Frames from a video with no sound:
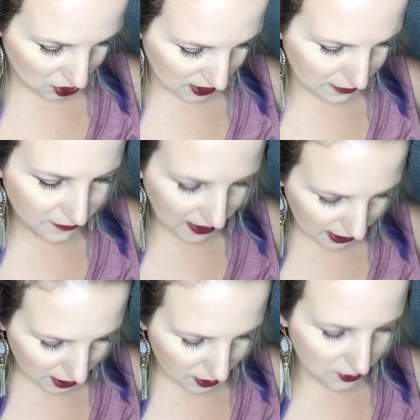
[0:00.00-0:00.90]
and
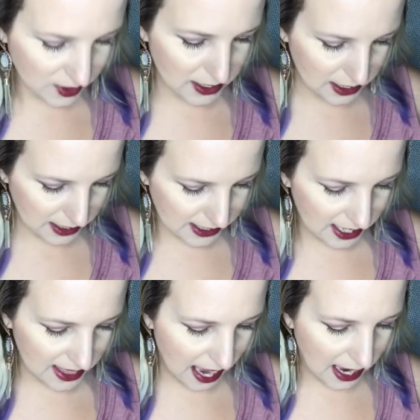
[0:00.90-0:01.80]
videos and things like
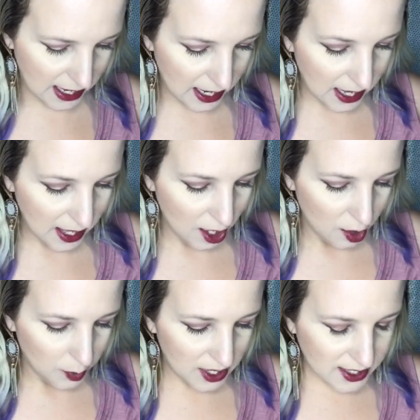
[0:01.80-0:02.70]
that,
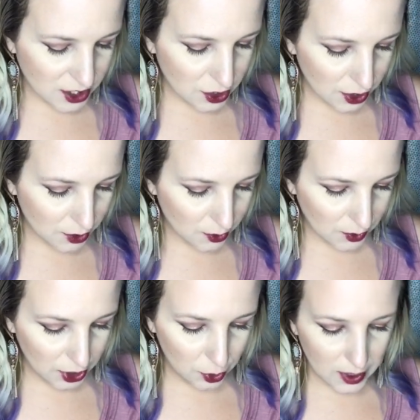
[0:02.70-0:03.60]
because, you know,
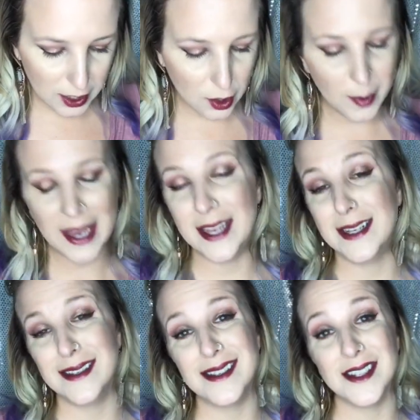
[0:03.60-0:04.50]
you can go back
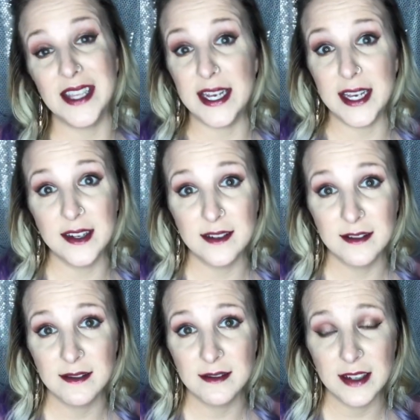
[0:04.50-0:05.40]
and delete it.
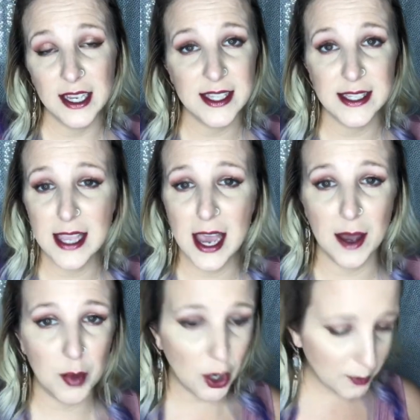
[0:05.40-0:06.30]
It's not
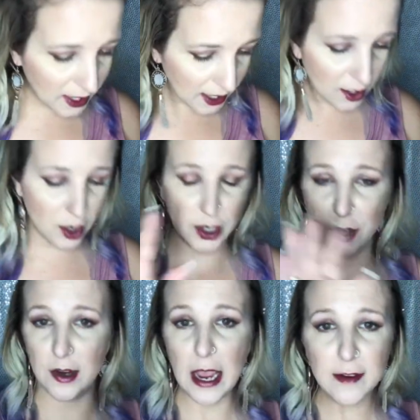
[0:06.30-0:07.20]
permanent on your
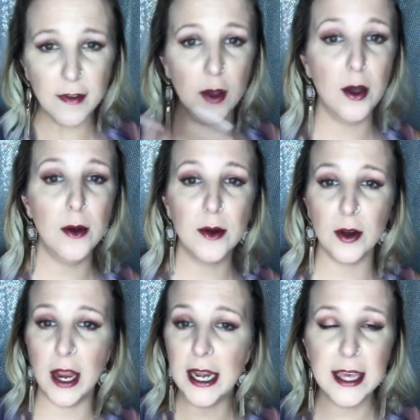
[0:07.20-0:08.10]
iPhone or
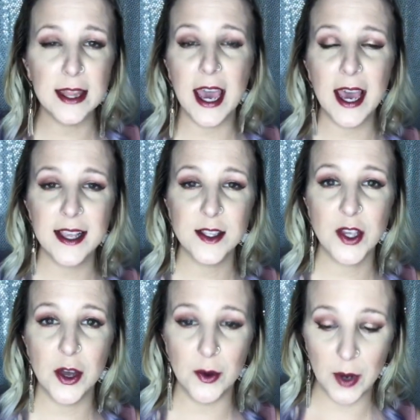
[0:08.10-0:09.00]
any of that.
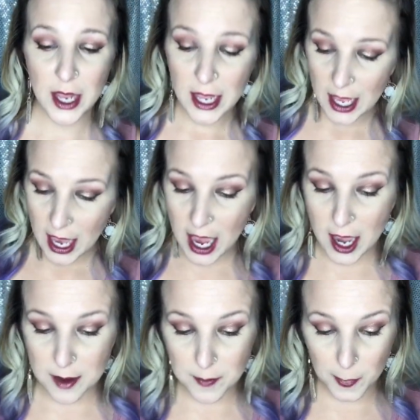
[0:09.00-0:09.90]
So,
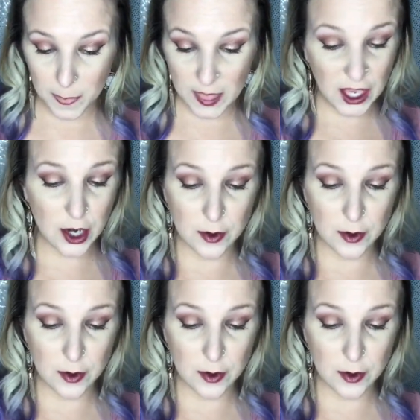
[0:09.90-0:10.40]
you know,